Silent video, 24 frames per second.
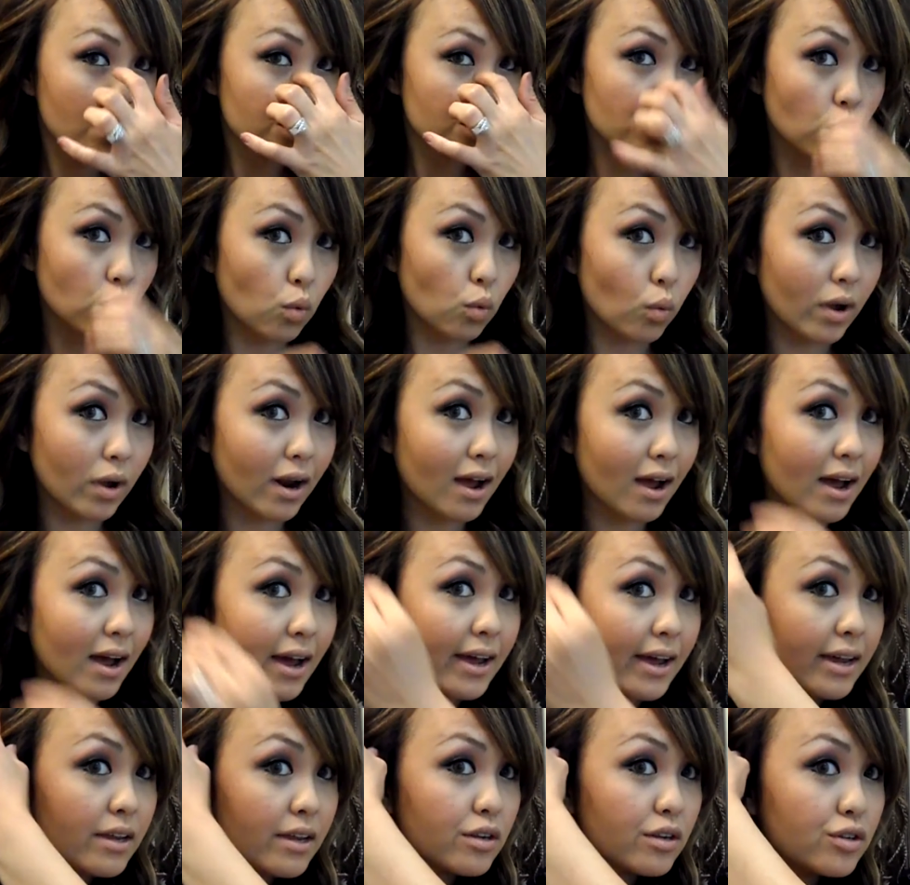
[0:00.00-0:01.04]
So what
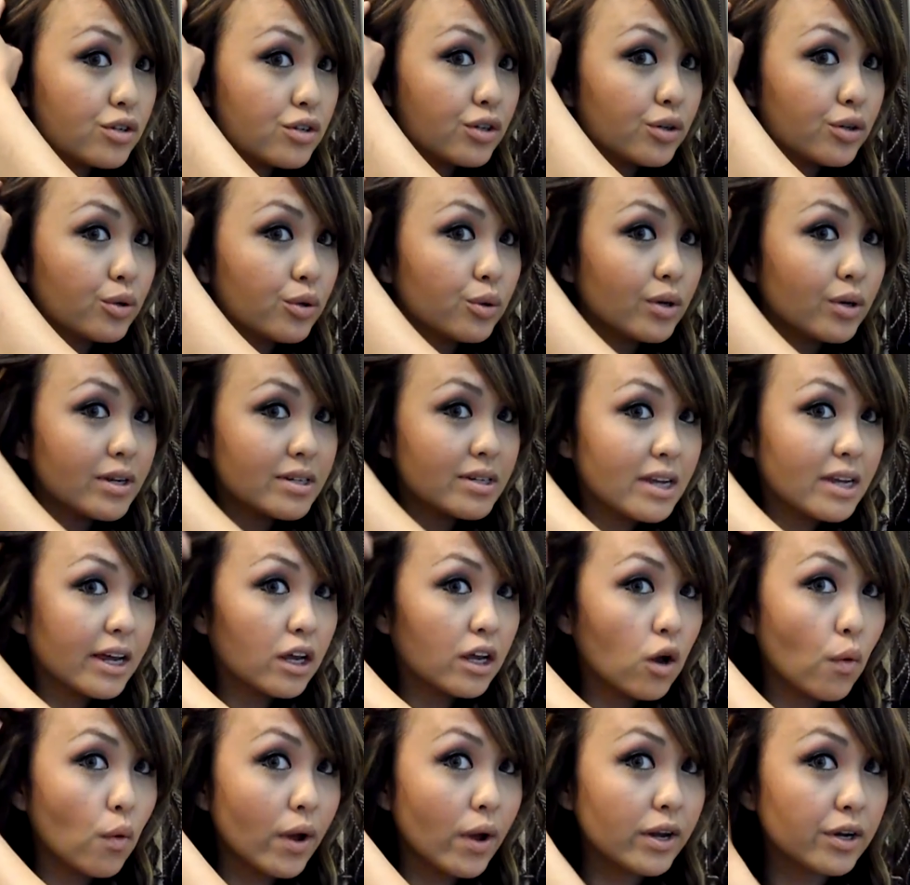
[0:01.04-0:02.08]
I do is I
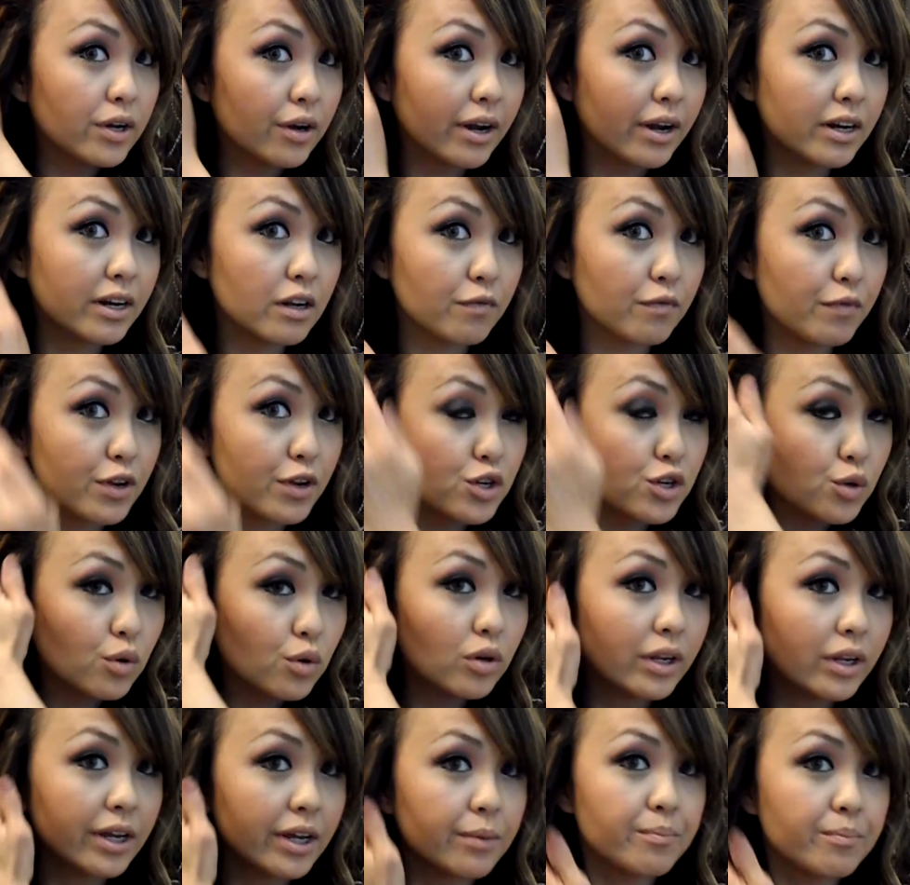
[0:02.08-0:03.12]
go in there
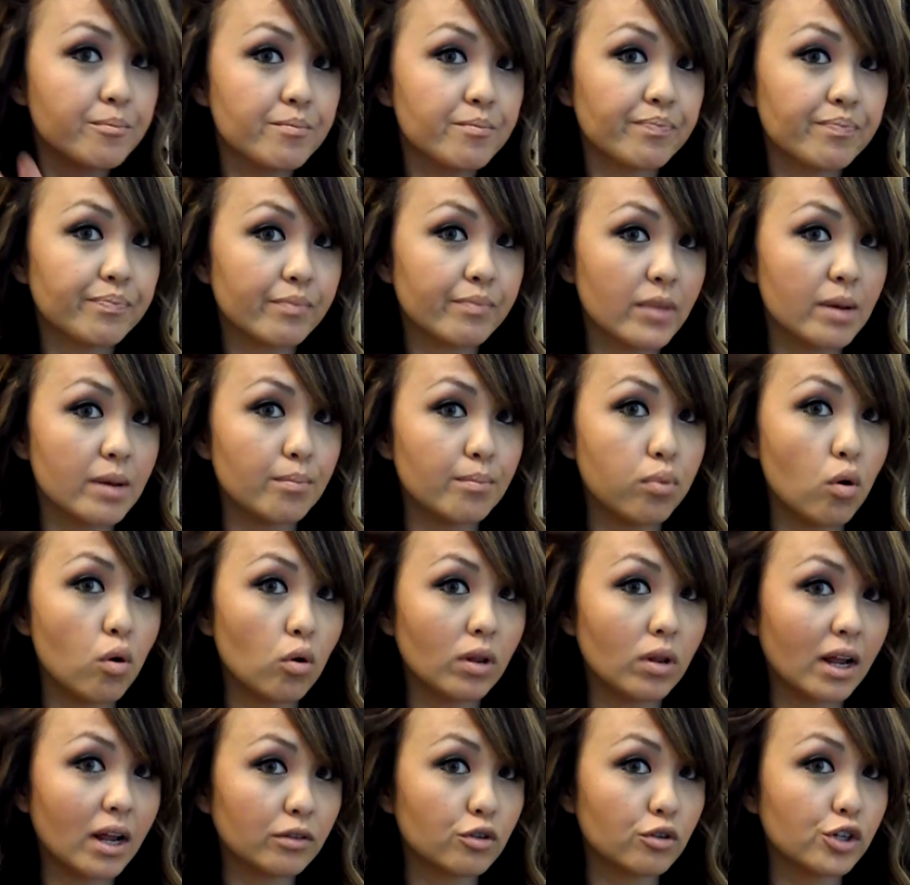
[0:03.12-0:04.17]
individually and
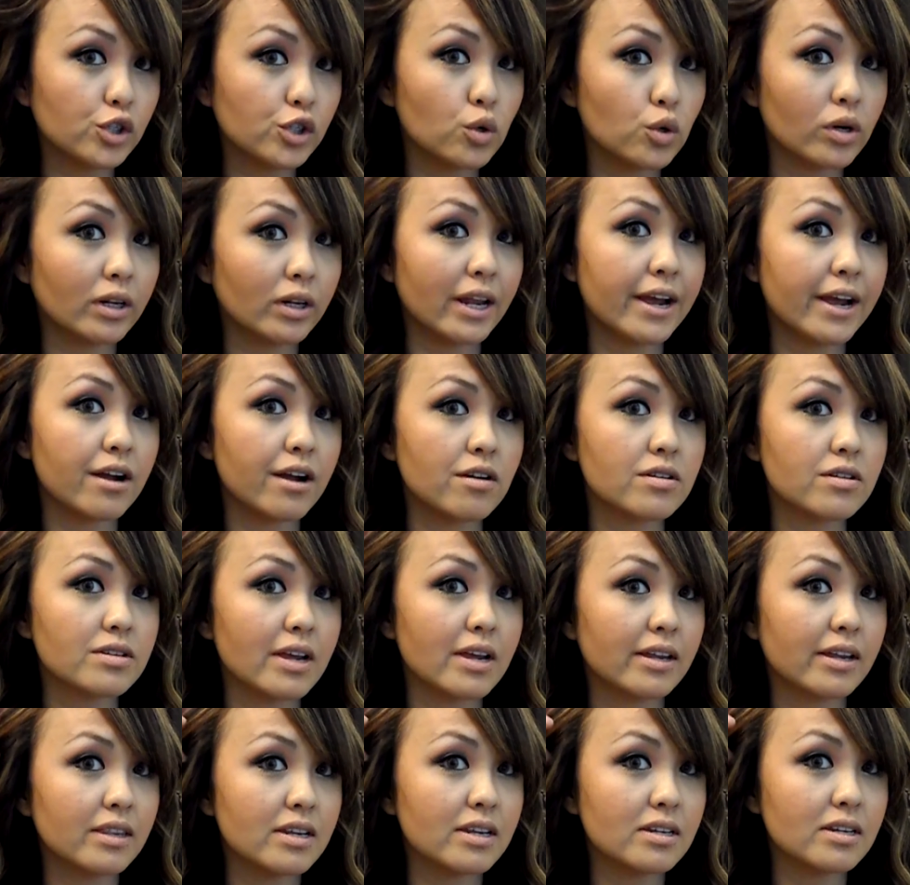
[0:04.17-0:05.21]
pull out the short layers,
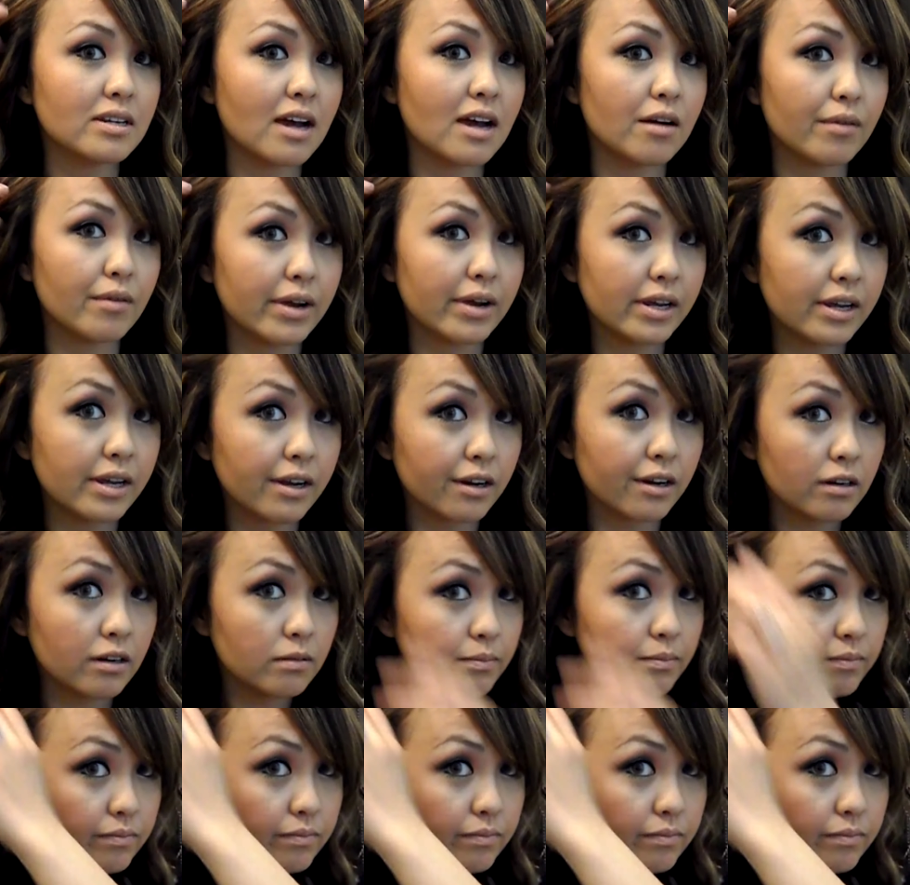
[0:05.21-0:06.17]
like this guy right here.